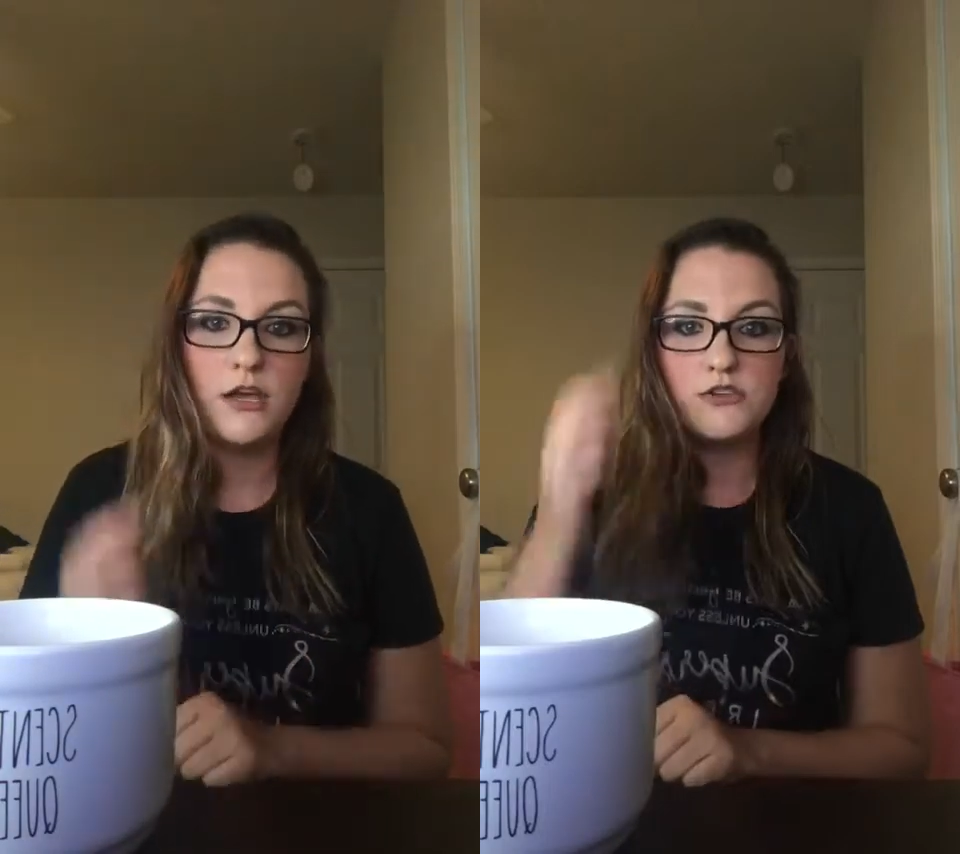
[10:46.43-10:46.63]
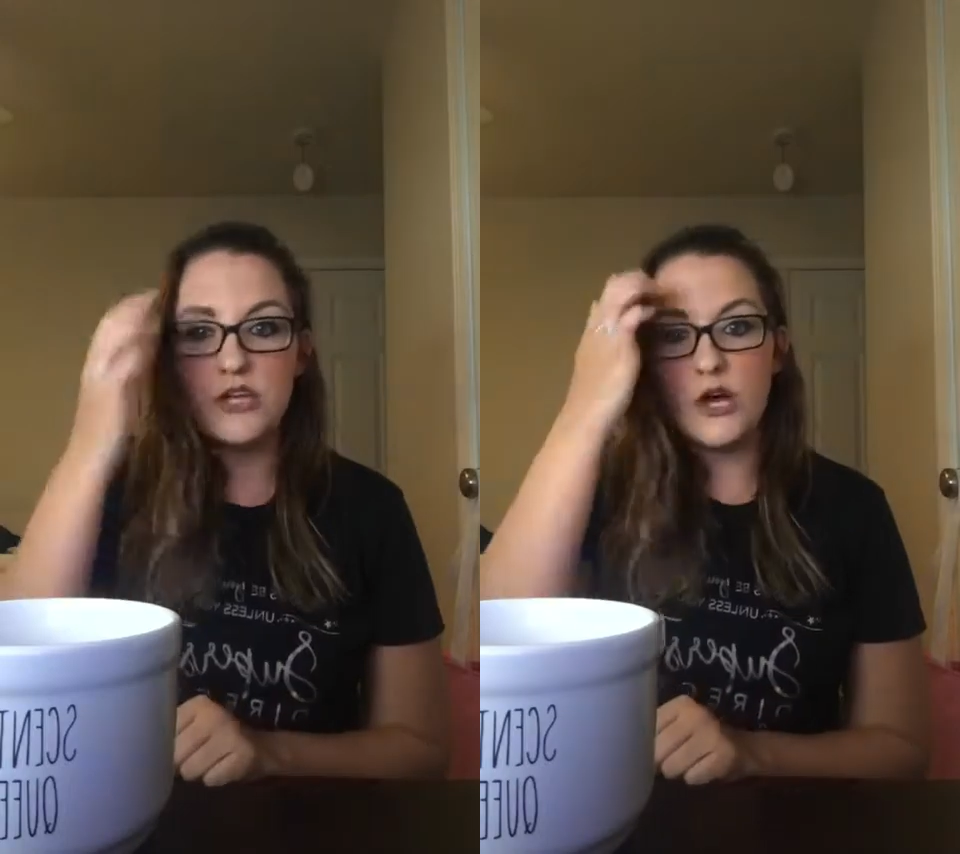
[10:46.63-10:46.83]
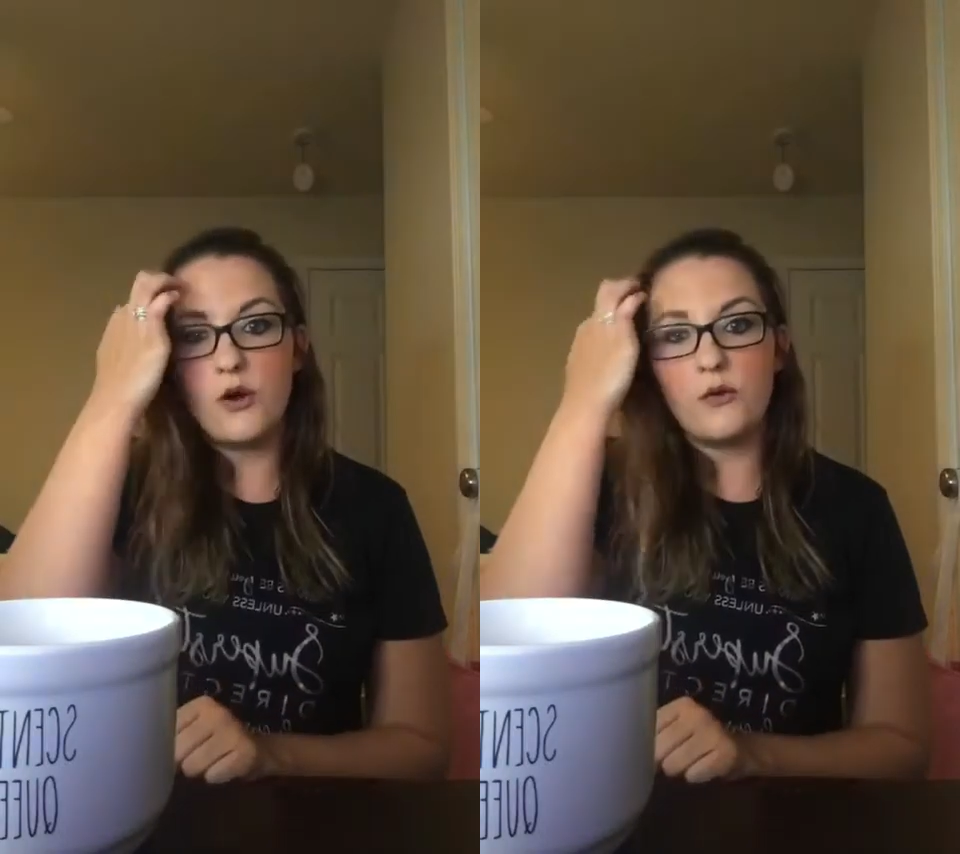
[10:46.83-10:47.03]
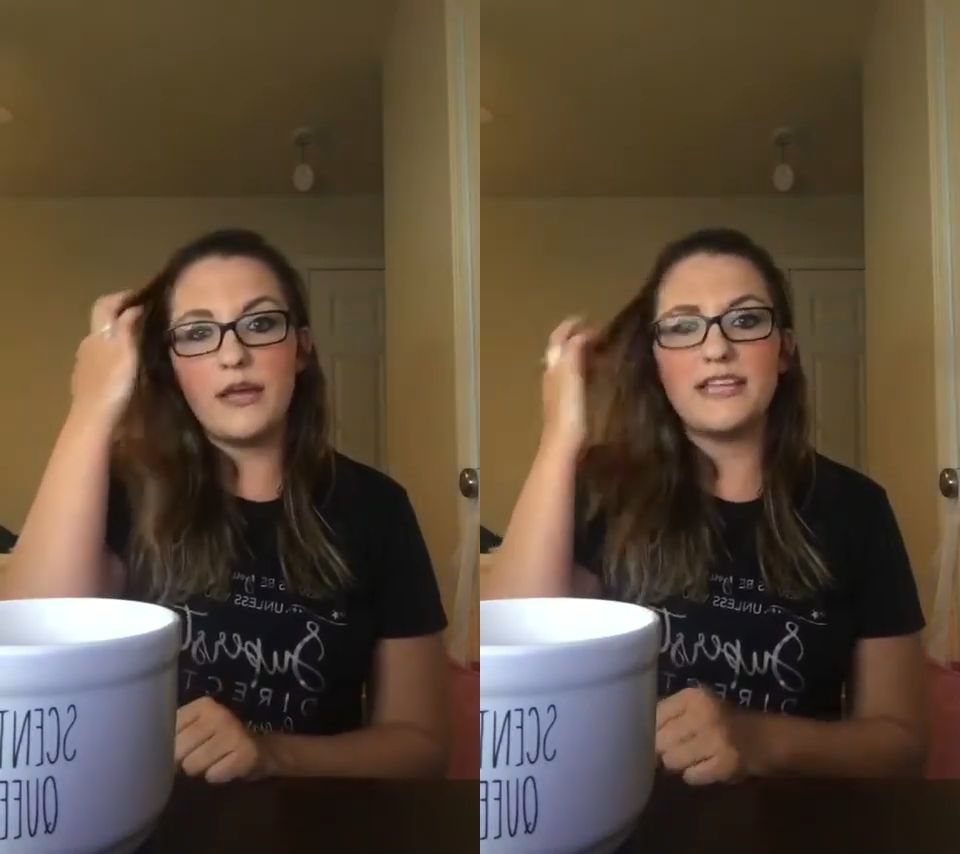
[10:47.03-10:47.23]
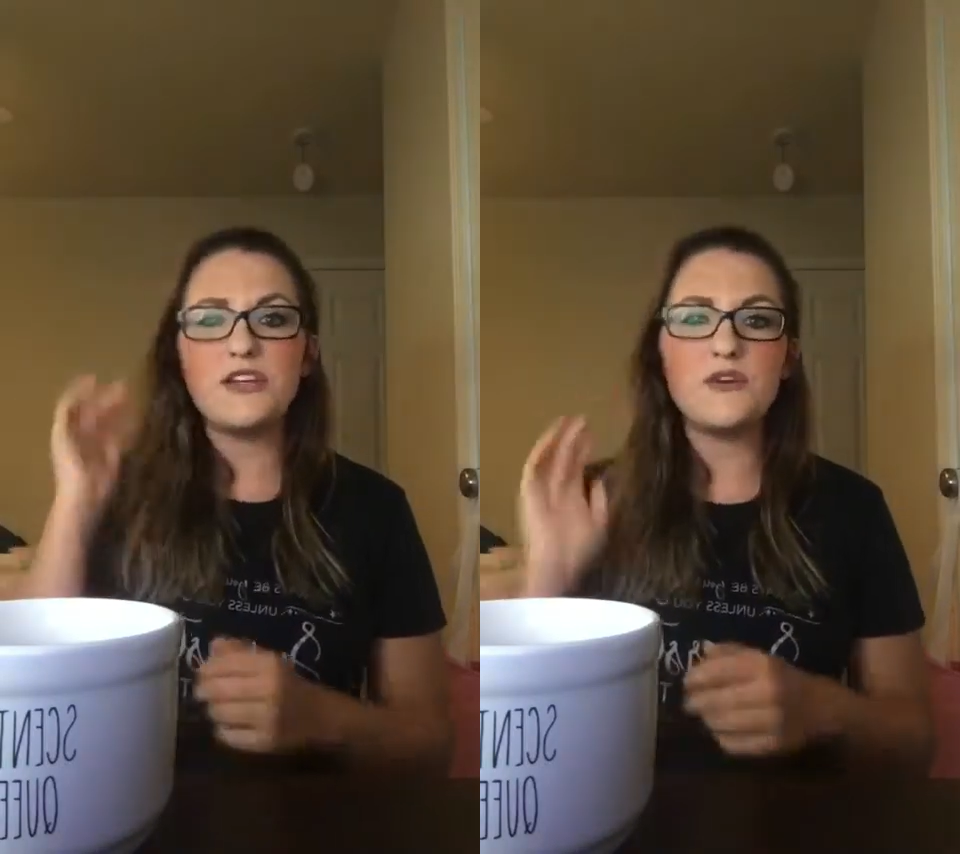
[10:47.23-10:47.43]
So
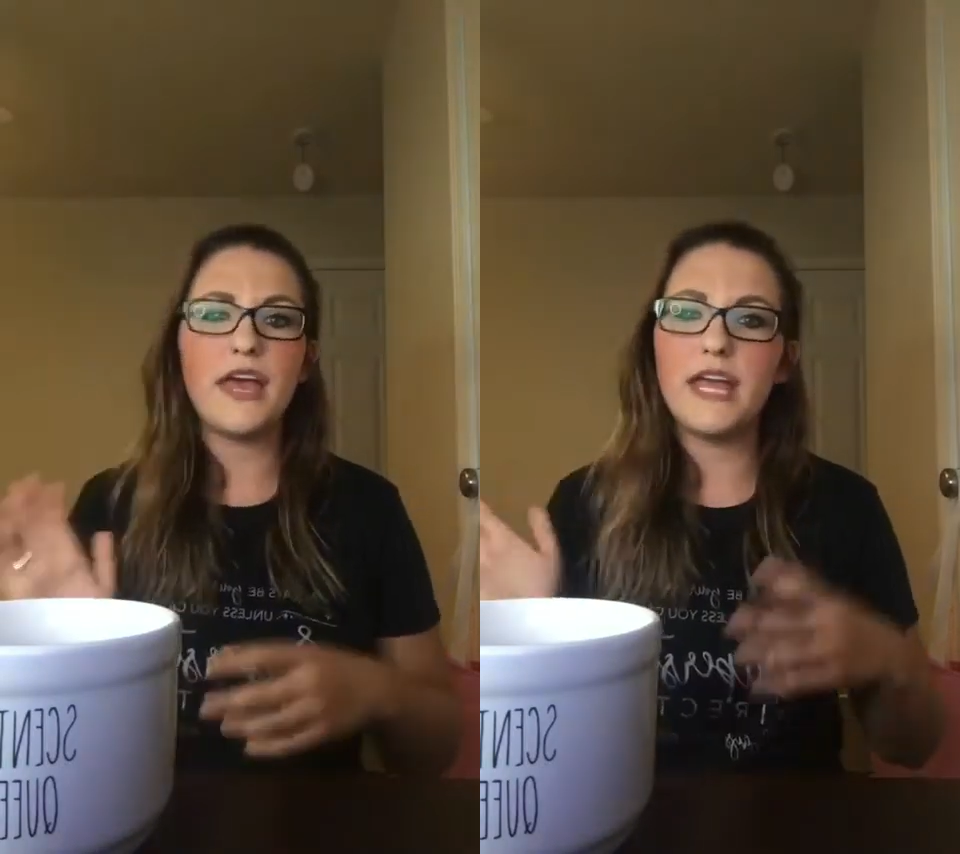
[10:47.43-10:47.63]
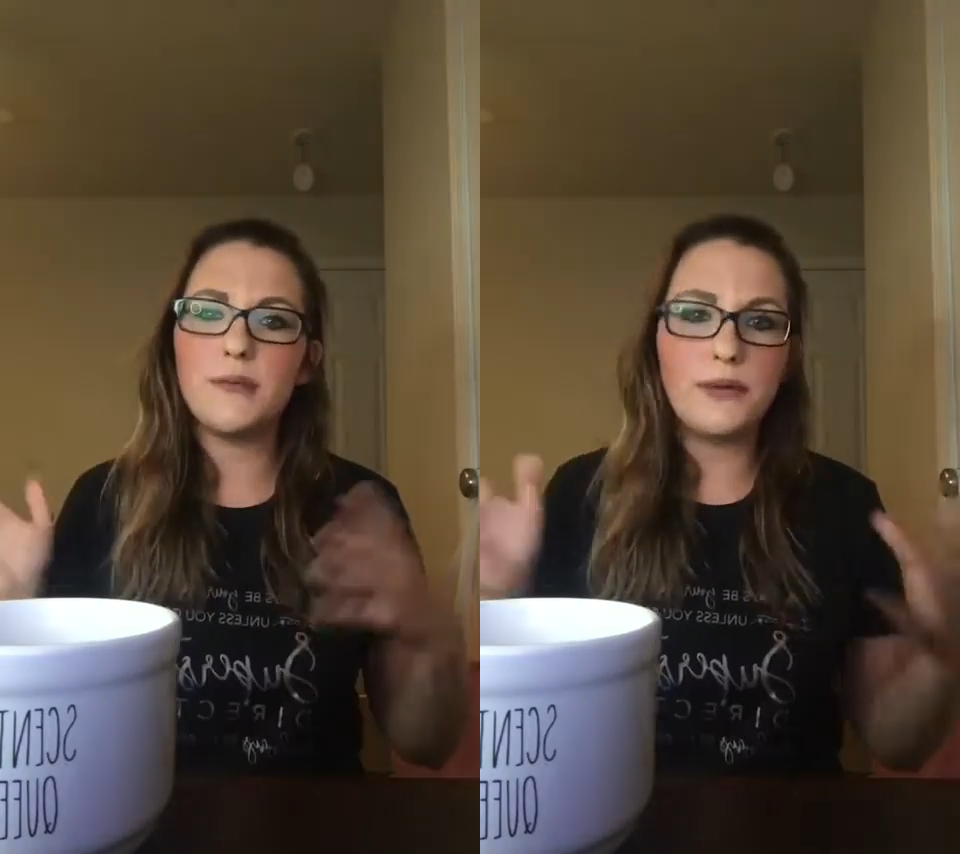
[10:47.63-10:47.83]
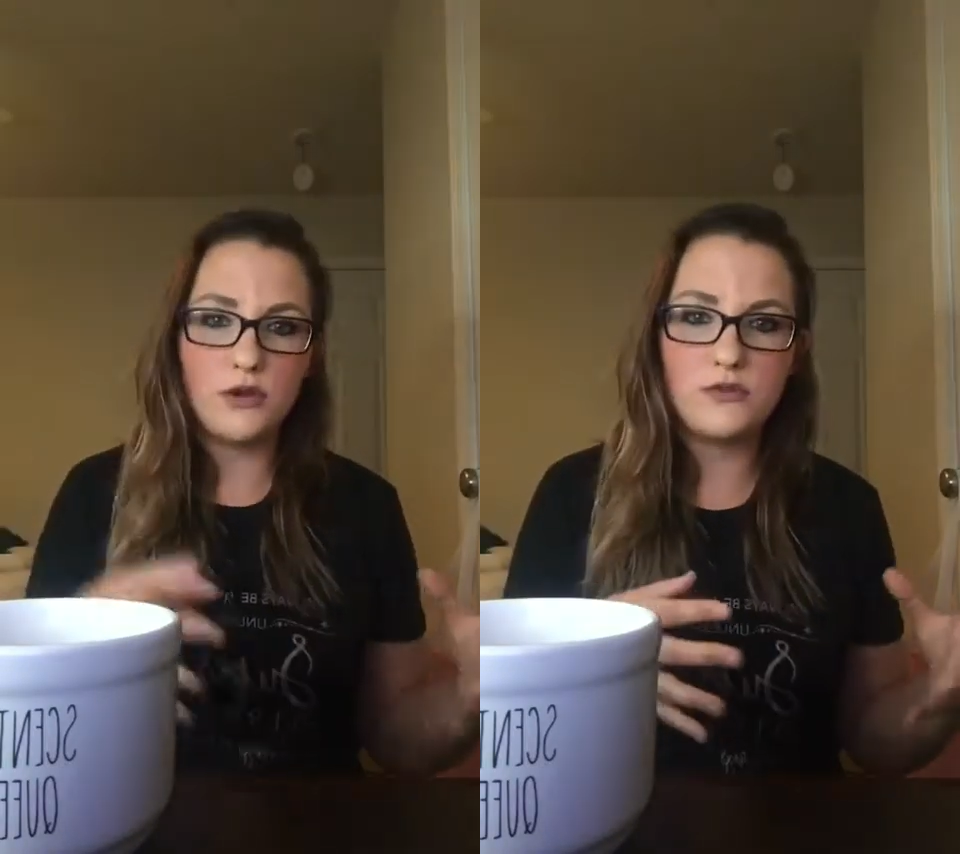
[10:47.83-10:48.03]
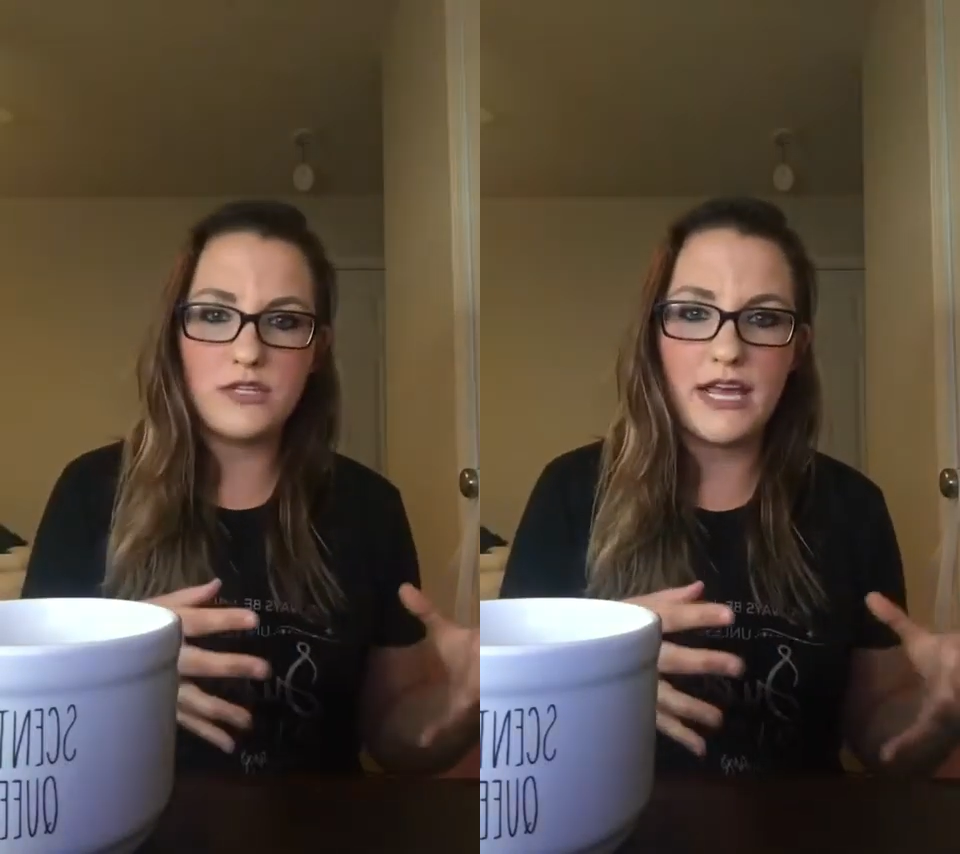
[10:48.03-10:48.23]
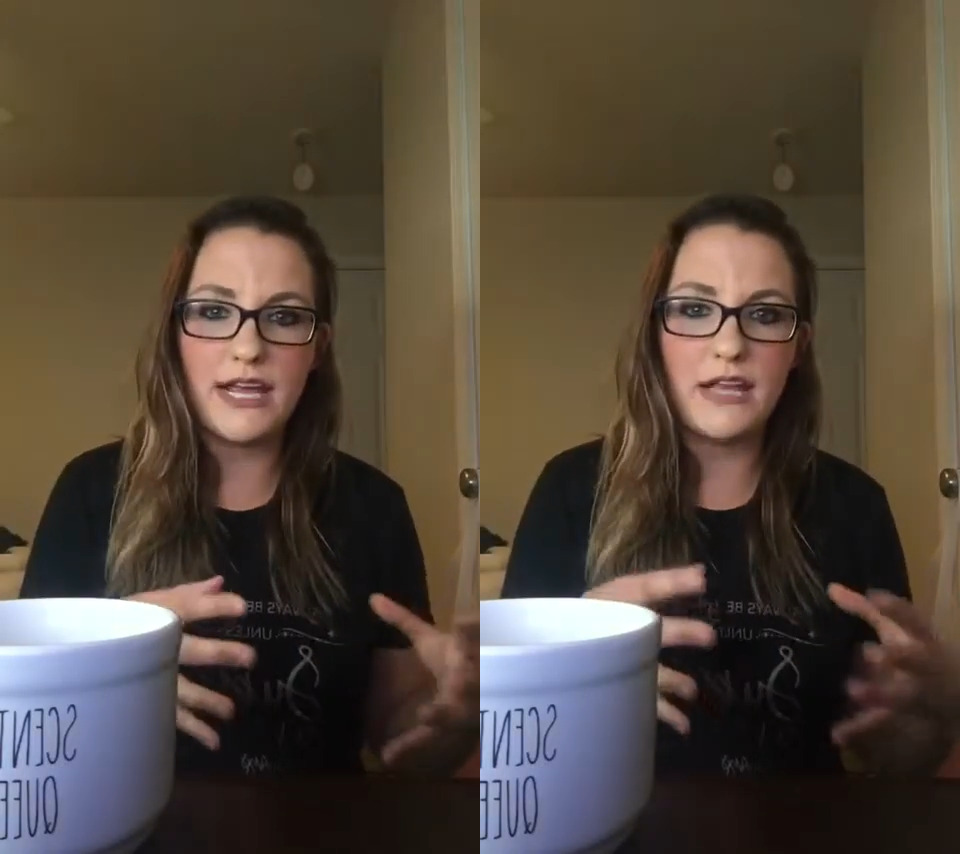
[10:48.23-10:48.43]
it's okay to
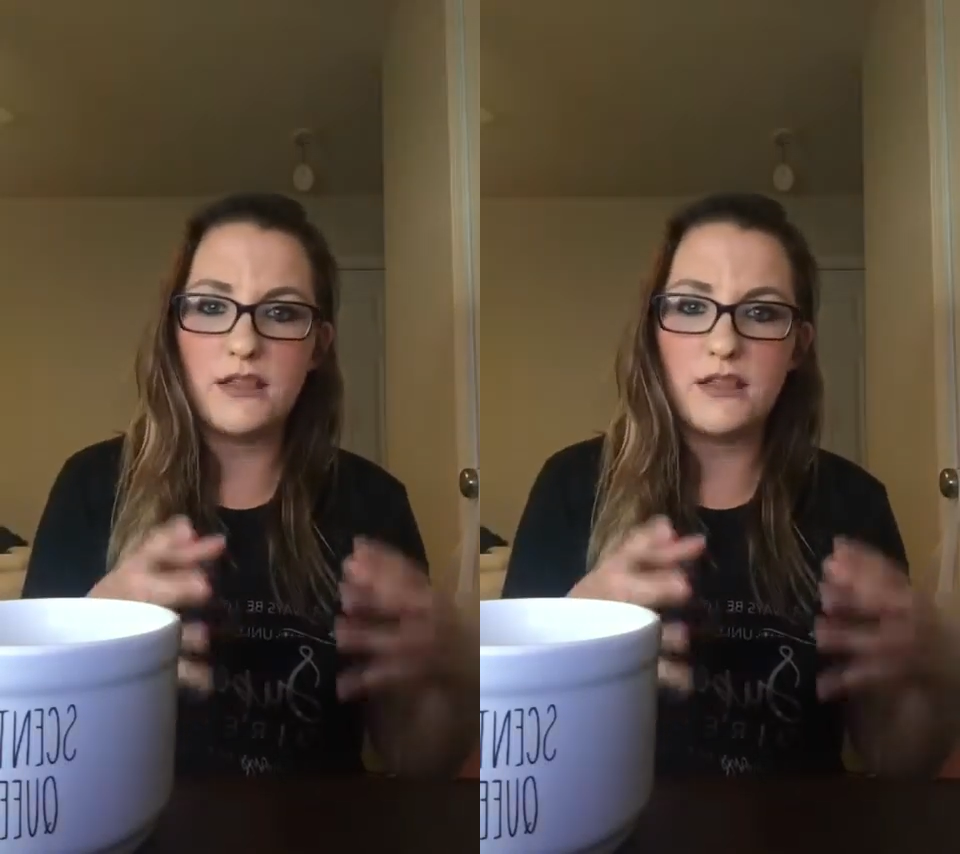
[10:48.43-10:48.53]
post like